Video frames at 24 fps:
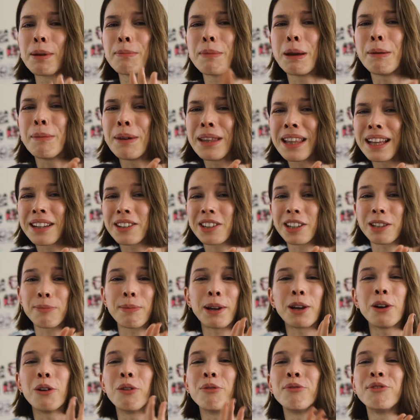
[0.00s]
But maybe that's just
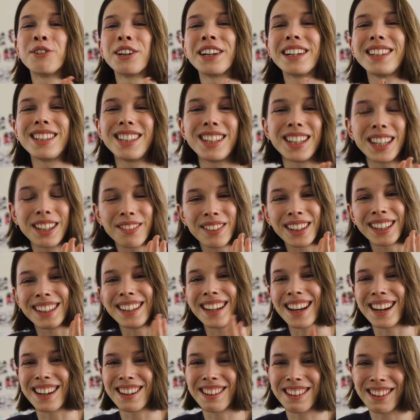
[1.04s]
my overachieving
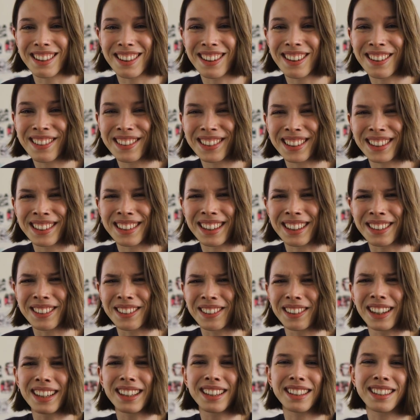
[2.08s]
nature though, since I do
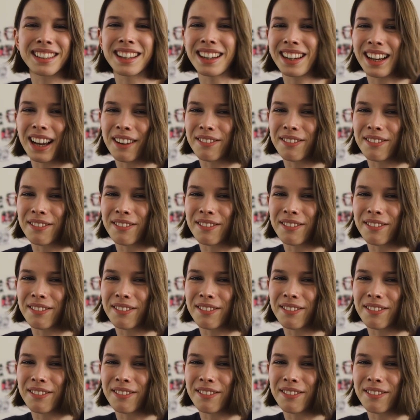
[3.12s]
like to study